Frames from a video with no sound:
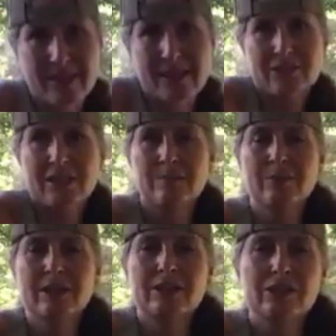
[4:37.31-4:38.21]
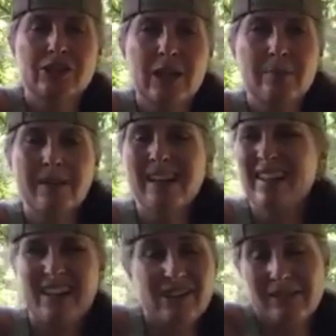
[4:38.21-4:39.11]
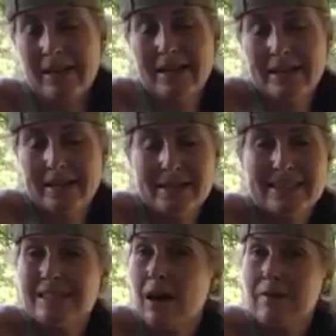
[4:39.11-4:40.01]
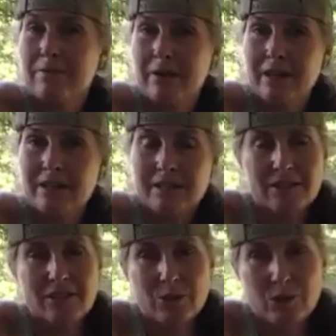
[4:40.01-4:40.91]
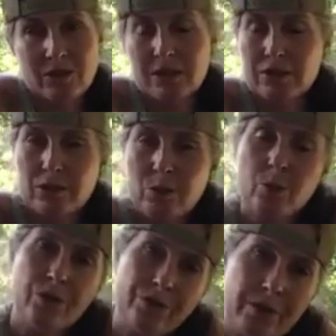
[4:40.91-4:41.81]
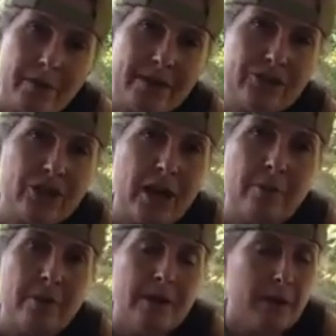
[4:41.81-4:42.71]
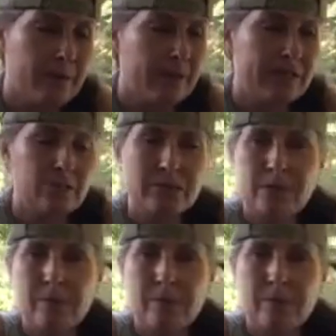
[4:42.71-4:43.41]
actually in pretty good shape. They don't like it, it's not fun, it's usually a 2 or 3 man job. But it's really